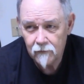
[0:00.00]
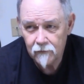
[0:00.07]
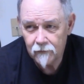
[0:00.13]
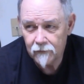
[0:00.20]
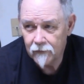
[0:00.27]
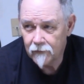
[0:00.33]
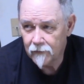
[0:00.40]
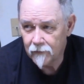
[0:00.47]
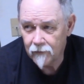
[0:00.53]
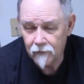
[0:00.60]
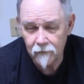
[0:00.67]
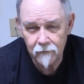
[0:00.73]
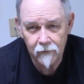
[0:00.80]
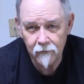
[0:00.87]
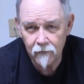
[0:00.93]

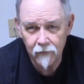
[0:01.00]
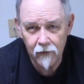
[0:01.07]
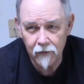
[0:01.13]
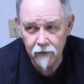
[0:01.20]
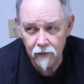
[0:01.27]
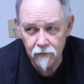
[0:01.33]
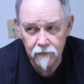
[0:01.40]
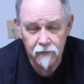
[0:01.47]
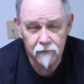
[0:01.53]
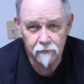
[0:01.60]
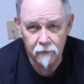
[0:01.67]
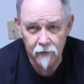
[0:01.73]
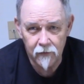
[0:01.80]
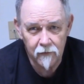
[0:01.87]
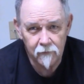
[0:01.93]
their use is
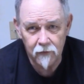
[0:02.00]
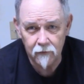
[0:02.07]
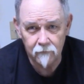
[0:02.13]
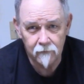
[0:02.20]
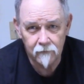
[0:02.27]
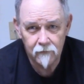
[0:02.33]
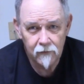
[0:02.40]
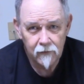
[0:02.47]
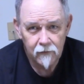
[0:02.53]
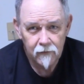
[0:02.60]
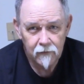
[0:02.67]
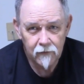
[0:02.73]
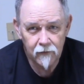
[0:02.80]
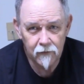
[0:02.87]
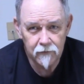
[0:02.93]
prohibited
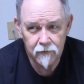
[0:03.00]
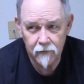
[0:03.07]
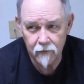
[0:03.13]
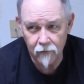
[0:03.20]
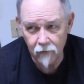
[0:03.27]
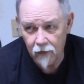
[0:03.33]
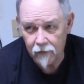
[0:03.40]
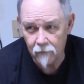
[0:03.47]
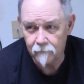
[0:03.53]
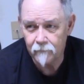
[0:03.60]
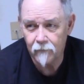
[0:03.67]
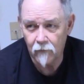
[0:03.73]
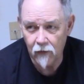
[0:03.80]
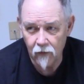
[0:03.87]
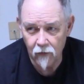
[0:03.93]
because you're to like a
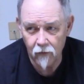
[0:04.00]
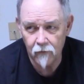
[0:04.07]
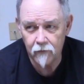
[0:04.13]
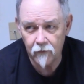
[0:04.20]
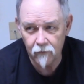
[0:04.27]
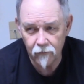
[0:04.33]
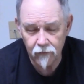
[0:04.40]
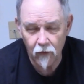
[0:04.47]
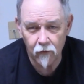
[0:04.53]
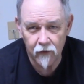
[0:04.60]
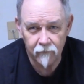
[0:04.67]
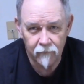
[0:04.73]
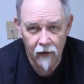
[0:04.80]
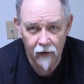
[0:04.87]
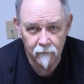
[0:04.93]

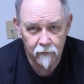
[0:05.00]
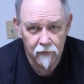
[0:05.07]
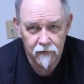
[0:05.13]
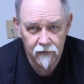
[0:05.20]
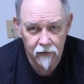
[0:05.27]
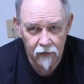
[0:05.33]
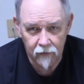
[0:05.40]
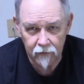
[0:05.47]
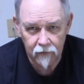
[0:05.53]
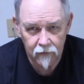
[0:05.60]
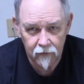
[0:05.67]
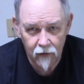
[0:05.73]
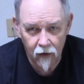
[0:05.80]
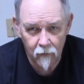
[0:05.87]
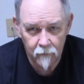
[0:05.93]
135%
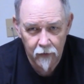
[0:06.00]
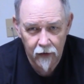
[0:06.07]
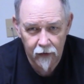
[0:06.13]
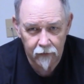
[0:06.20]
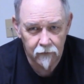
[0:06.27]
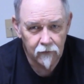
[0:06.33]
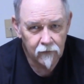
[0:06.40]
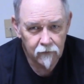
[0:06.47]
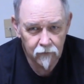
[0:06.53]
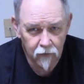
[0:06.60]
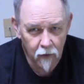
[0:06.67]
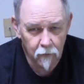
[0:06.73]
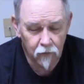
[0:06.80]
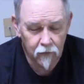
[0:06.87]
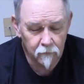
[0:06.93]
compact
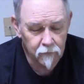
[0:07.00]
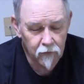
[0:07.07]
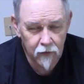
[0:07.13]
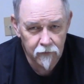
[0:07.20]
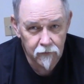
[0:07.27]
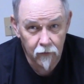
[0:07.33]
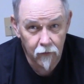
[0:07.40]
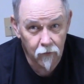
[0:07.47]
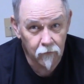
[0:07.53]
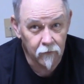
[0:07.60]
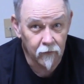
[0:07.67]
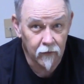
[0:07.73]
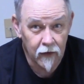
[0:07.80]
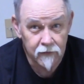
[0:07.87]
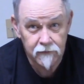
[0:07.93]
double compressed load,
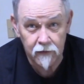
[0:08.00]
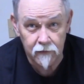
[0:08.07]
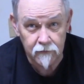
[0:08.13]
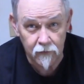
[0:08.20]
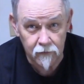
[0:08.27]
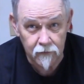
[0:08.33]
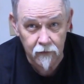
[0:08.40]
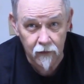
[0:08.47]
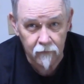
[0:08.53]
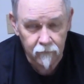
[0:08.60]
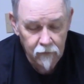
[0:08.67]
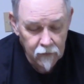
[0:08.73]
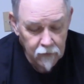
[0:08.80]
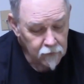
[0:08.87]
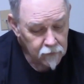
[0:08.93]
and that shit's
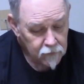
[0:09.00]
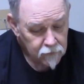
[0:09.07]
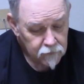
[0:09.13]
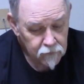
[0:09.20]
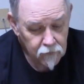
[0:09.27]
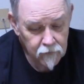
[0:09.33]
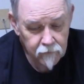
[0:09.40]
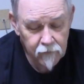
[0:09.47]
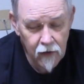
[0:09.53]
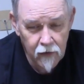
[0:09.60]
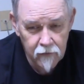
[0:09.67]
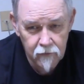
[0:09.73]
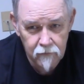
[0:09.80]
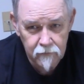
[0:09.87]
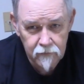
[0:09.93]
unsafe. So you've
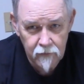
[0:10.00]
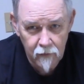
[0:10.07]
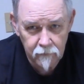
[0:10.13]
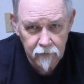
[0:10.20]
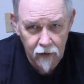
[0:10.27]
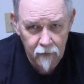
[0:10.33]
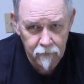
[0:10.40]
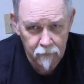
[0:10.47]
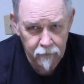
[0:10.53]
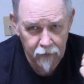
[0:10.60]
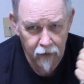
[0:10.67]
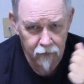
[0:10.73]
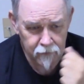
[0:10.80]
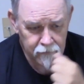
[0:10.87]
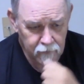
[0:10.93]
got to use some type of
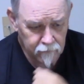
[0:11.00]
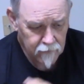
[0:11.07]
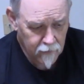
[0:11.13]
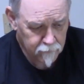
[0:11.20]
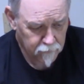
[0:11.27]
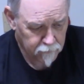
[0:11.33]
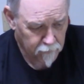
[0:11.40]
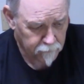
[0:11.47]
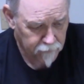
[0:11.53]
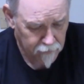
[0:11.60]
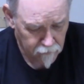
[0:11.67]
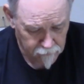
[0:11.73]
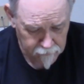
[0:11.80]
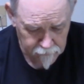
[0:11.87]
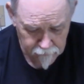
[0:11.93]
powder, some type of
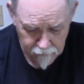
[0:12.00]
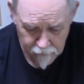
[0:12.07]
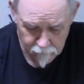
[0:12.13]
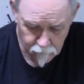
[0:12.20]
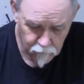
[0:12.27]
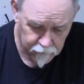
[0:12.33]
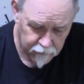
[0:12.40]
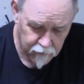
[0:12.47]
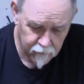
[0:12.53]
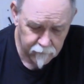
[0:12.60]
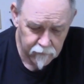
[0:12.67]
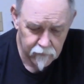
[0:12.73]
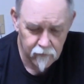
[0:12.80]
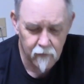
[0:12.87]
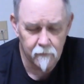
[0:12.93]
propellant that will
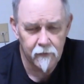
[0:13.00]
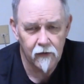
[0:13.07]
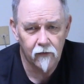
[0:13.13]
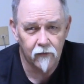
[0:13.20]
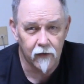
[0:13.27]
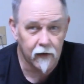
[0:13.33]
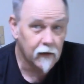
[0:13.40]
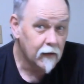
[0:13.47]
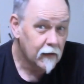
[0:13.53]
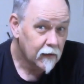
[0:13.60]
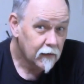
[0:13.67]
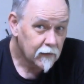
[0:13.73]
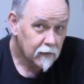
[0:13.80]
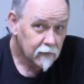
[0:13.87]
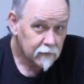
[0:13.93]
give you the ability
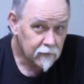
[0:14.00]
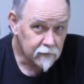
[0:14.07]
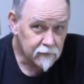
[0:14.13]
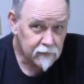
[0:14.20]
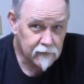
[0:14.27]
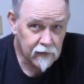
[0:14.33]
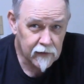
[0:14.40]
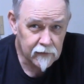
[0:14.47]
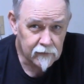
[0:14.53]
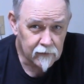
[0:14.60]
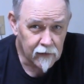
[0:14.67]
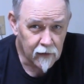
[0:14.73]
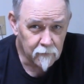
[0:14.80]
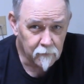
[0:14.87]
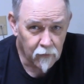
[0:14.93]
to seat
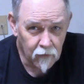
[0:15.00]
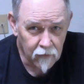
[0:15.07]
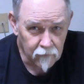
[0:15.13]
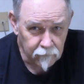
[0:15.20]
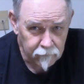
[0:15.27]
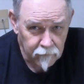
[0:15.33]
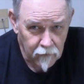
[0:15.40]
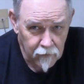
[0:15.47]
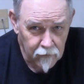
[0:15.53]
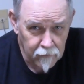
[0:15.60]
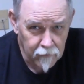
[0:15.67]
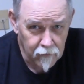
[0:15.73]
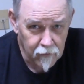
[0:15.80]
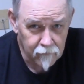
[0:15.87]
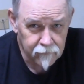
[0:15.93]
that bullet far
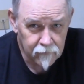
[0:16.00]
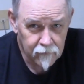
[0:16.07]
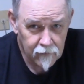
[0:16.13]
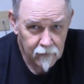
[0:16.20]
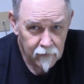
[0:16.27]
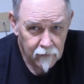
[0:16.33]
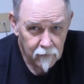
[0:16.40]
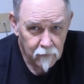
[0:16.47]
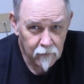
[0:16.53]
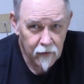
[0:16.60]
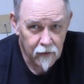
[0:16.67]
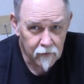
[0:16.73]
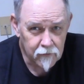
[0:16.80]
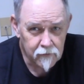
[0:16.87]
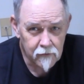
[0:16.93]
enough
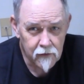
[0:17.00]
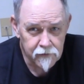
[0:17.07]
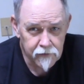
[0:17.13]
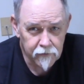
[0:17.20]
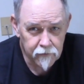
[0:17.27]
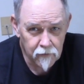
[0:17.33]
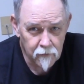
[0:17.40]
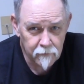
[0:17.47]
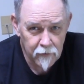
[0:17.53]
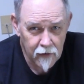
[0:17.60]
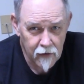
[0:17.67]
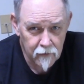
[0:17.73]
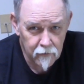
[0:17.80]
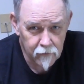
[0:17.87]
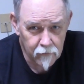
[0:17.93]
without crushing your
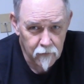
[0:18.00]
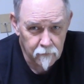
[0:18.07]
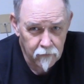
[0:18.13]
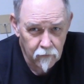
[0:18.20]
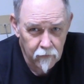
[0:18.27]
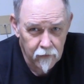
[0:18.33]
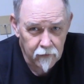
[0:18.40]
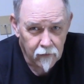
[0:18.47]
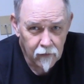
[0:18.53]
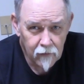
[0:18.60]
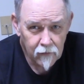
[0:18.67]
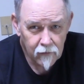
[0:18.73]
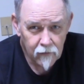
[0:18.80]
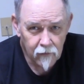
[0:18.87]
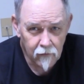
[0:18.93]
powder to the point
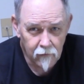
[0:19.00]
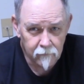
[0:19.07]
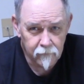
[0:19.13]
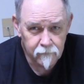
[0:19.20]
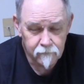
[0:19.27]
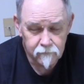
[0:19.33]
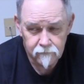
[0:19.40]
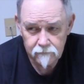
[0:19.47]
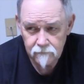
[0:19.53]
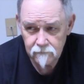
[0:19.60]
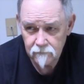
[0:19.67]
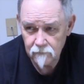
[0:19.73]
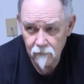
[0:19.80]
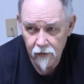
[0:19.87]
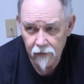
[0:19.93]
of
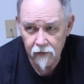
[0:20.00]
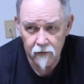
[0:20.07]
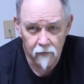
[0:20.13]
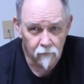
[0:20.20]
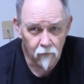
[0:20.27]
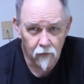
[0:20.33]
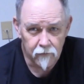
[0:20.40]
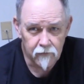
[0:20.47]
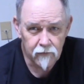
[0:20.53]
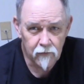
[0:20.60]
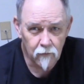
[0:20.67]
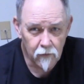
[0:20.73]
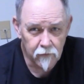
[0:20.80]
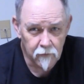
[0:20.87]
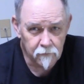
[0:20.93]
making it want to
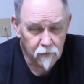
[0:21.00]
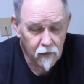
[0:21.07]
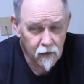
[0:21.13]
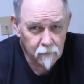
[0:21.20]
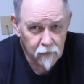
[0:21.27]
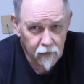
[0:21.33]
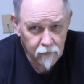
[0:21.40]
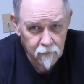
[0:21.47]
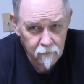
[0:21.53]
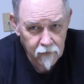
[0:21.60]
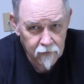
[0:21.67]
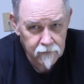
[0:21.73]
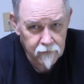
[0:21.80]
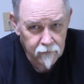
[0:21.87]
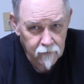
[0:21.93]
squirt the primer out the
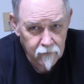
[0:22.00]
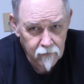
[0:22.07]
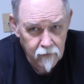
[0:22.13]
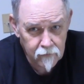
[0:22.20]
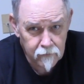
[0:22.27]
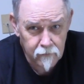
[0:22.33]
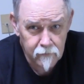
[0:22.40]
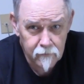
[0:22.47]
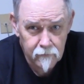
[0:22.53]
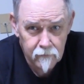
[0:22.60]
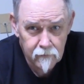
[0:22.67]
base of the cartridge.